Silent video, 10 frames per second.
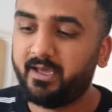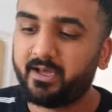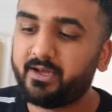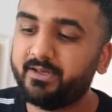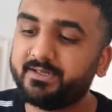
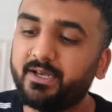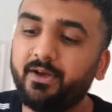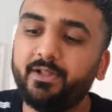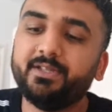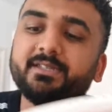So
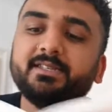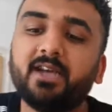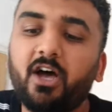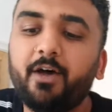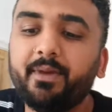this is
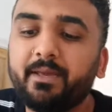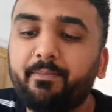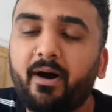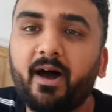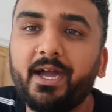Hermie
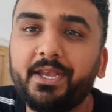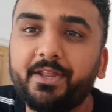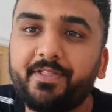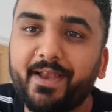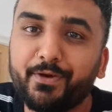by
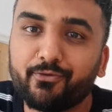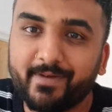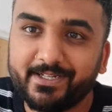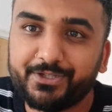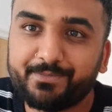Nathaniel
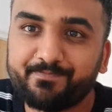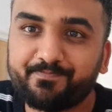Rich.